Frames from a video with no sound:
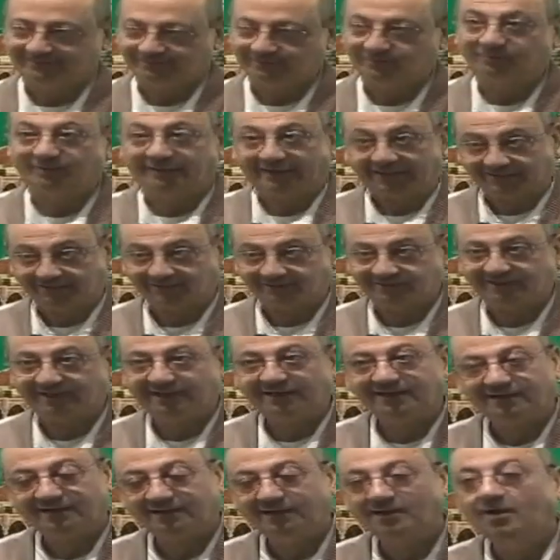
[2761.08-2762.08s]
You can
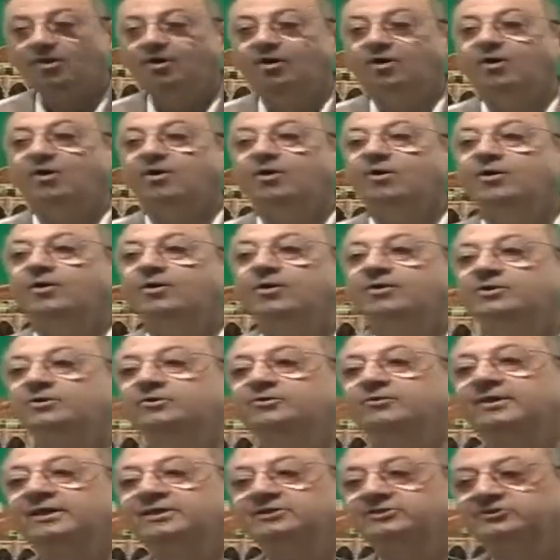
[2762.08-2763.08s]
say or
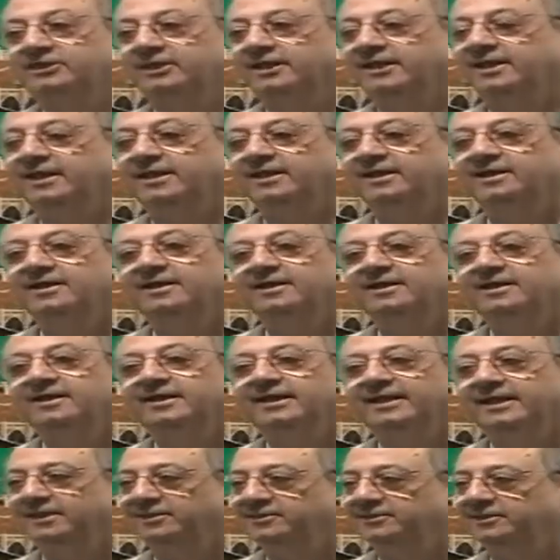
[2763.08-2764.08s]
you can say
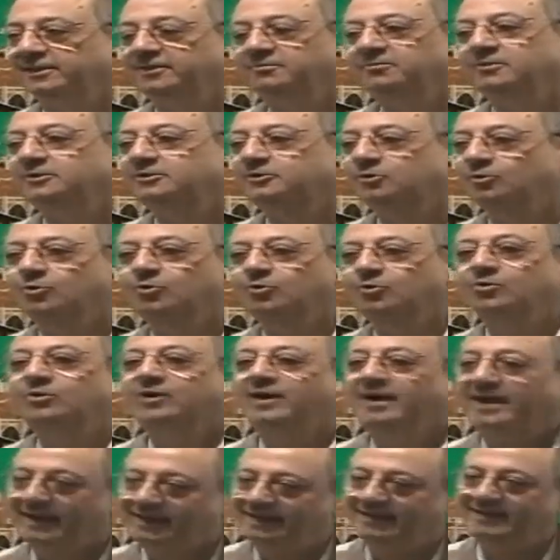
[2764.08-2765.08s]
in the
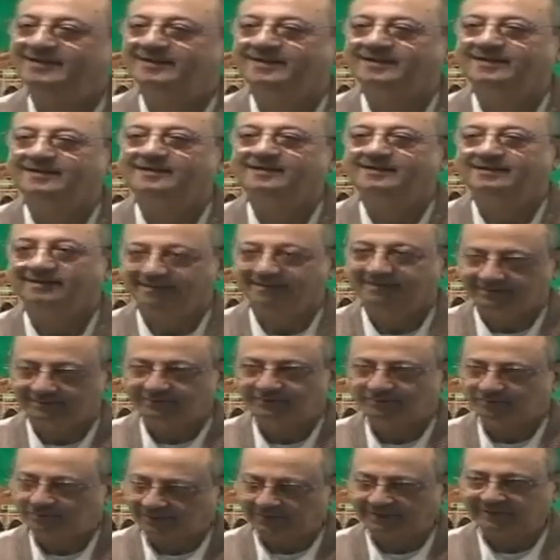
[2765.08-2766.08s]
Mitru
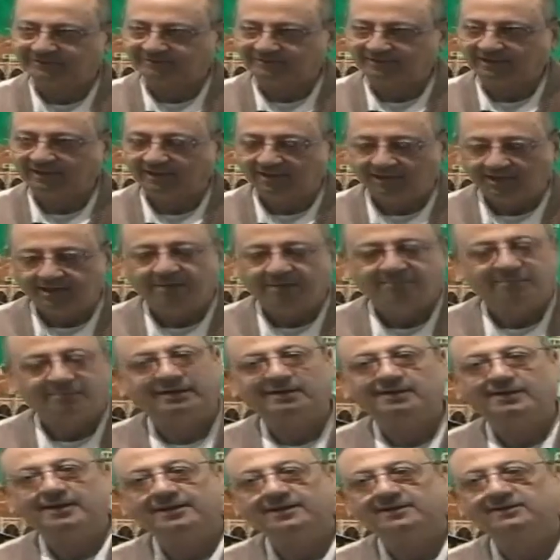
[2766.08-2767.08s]
you can say. But
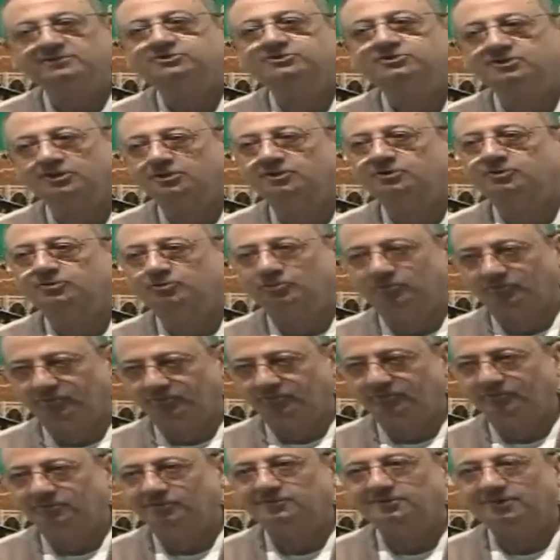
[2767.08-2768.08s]
let us stick
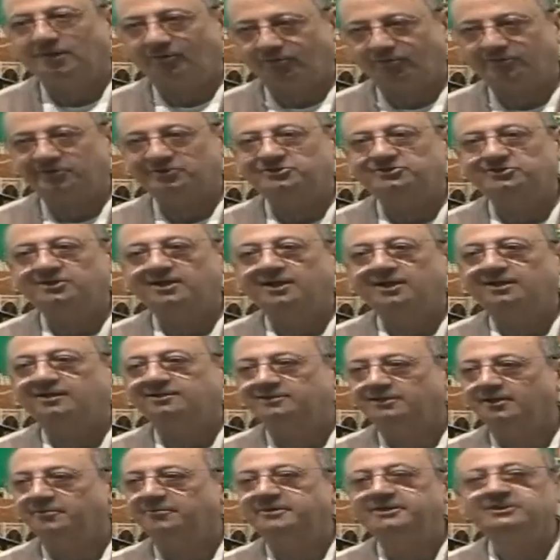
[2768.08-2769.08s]
to the original
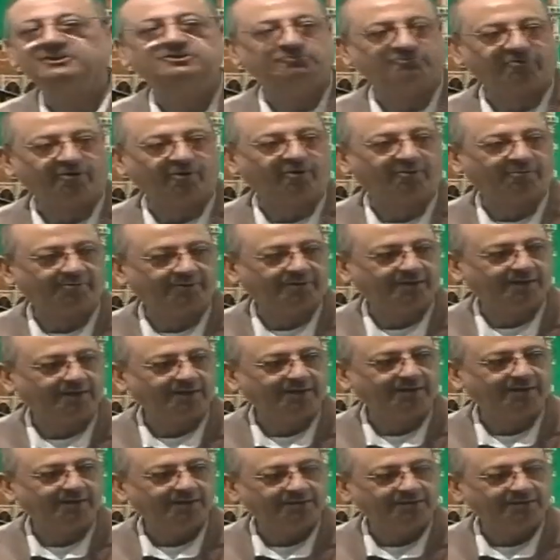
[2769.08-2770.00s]
Tamiz form, huh?